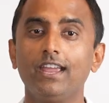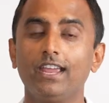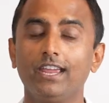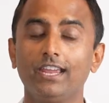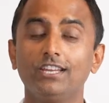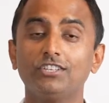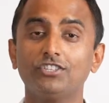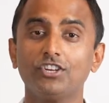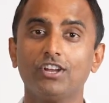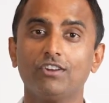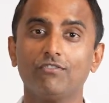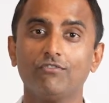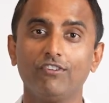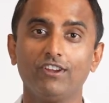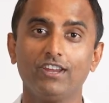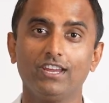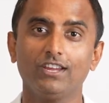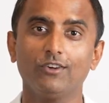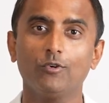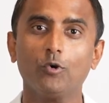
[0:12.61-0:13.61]

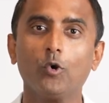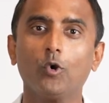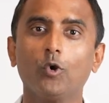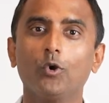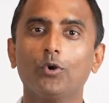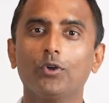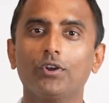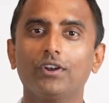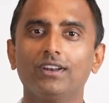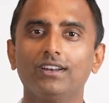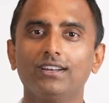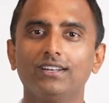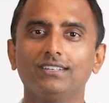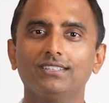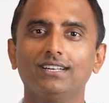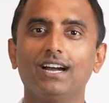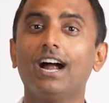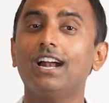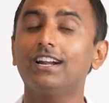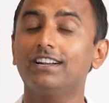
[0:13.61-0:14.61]
HRV or
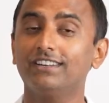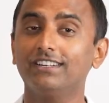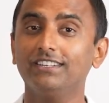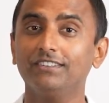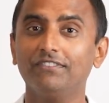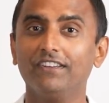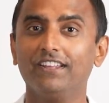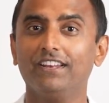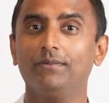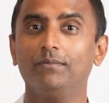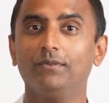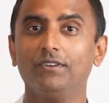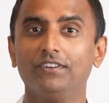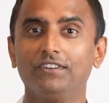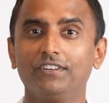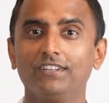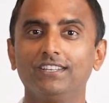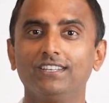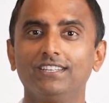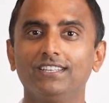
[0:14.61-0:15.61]
heart rate
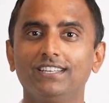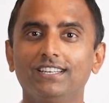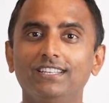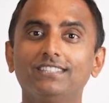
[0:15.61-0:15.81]
variability.